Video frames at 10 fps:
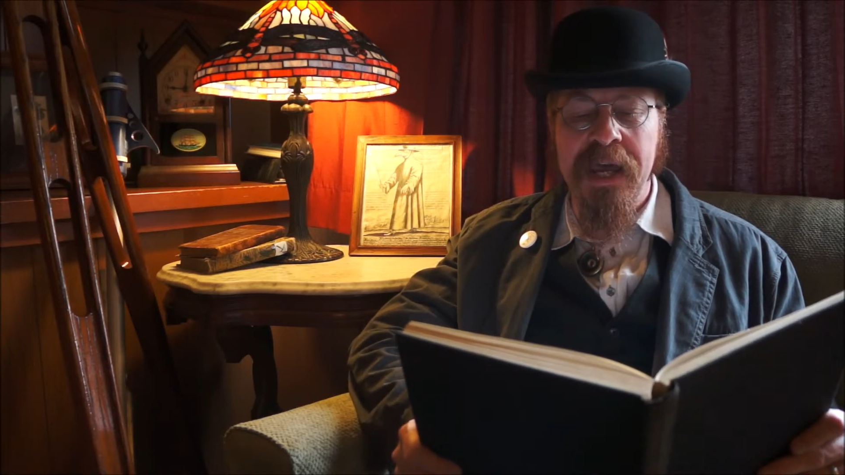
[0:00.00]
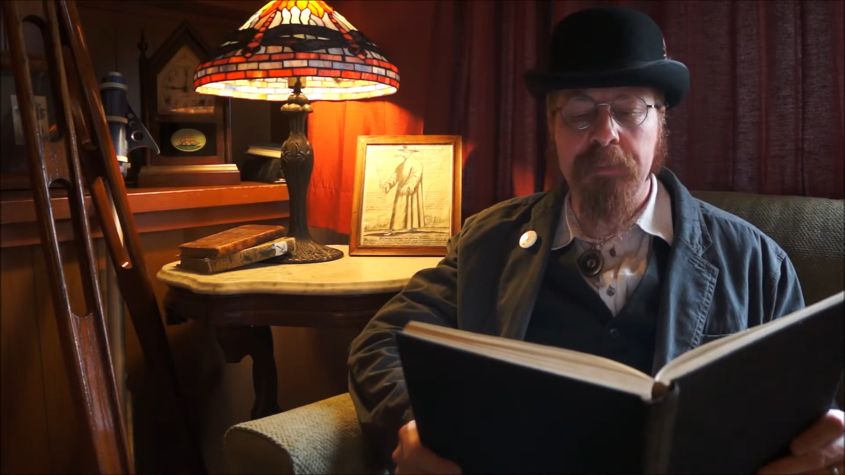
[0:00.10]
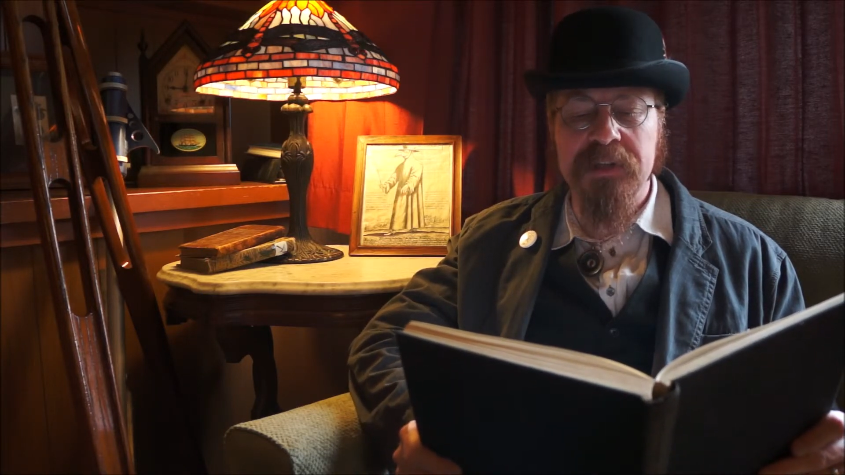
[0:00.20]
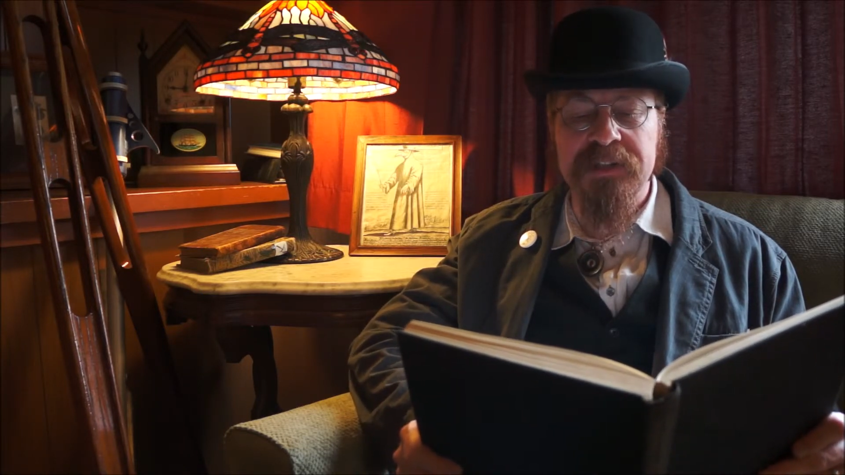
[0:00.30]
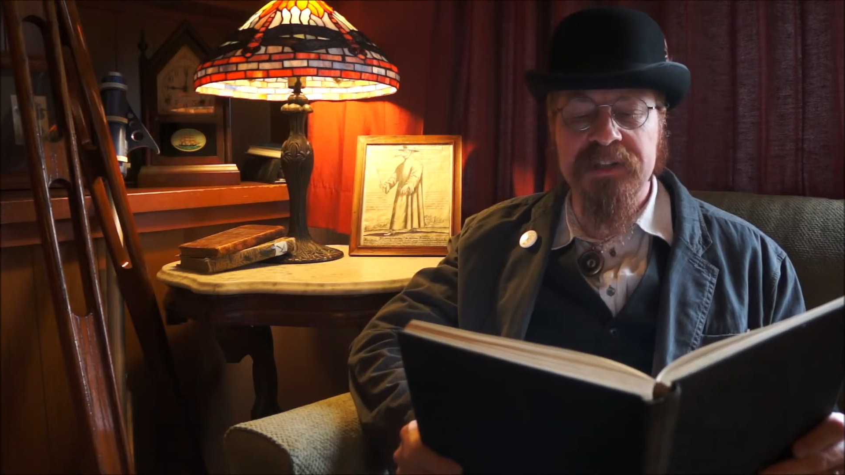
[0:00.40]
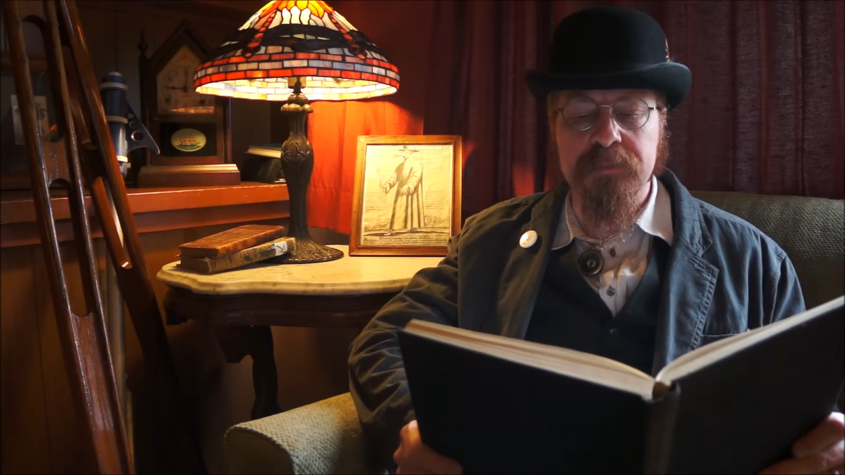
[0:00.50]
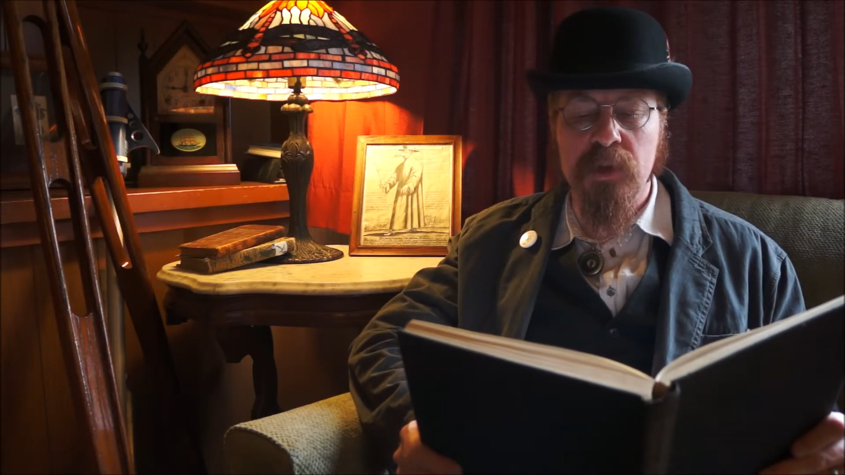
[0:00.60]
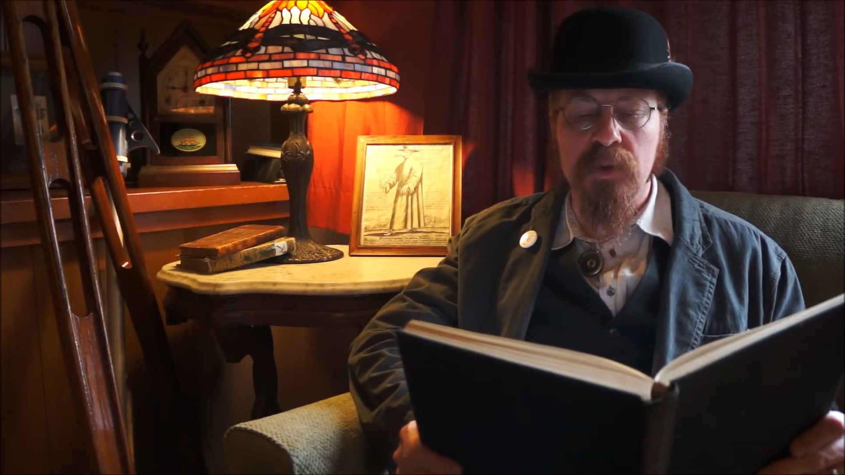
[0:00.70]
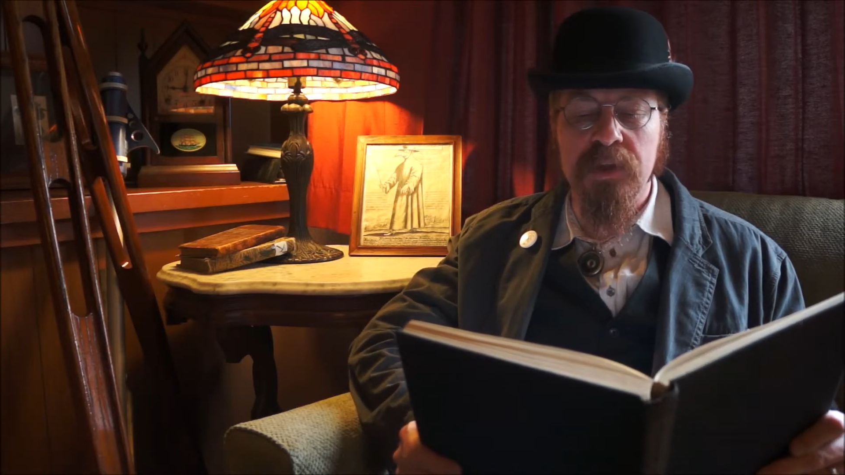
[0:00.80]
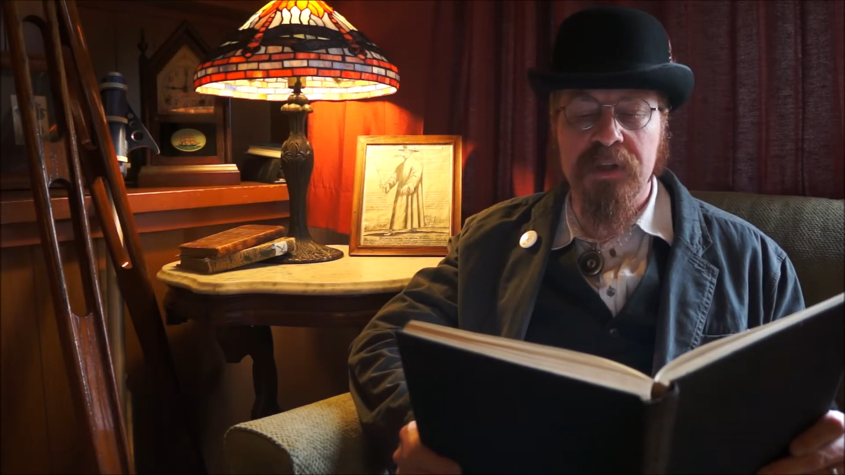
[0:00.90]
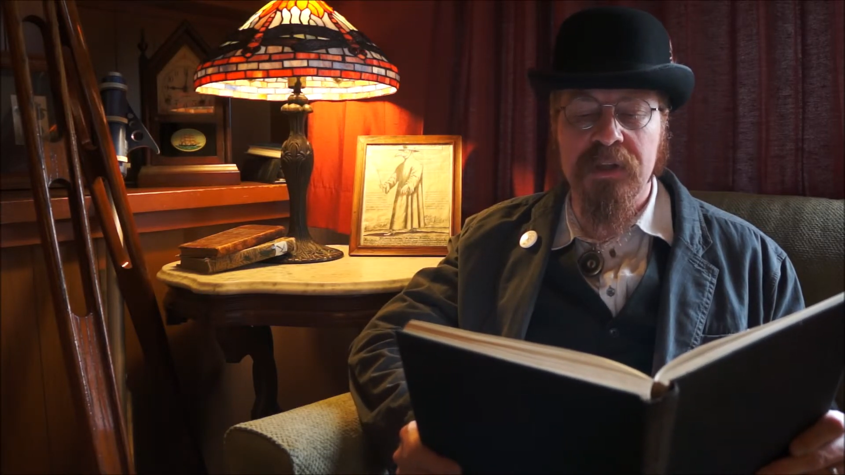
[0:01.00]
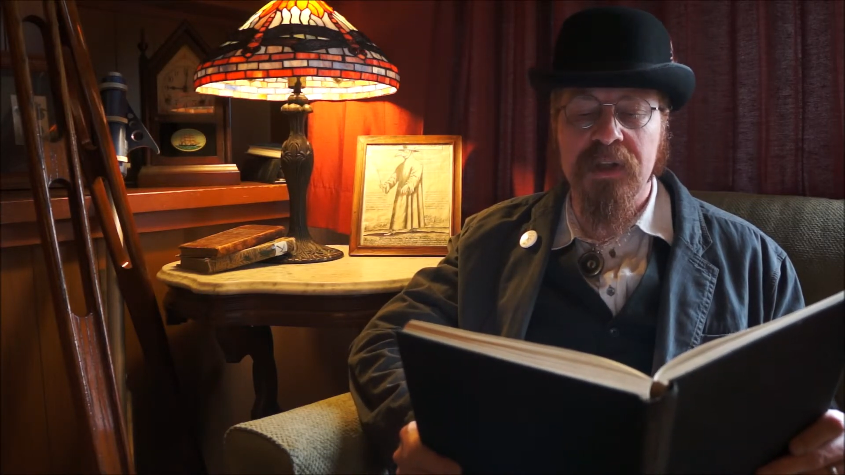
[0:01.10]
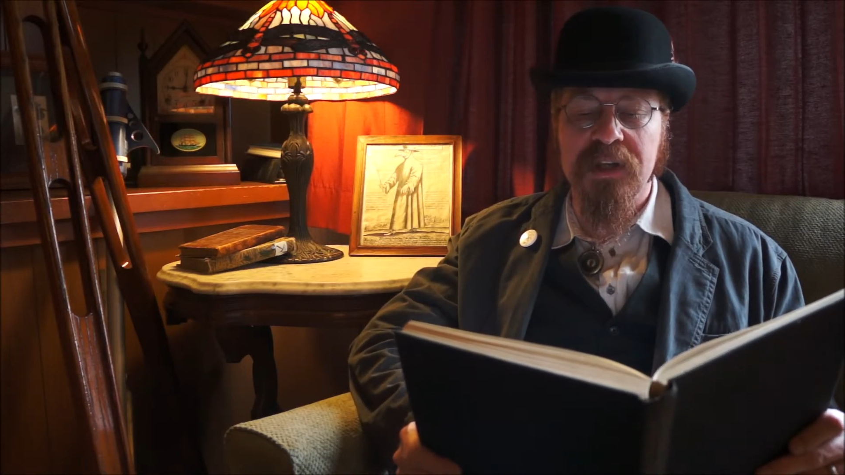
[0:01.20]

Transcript: aptly spoken,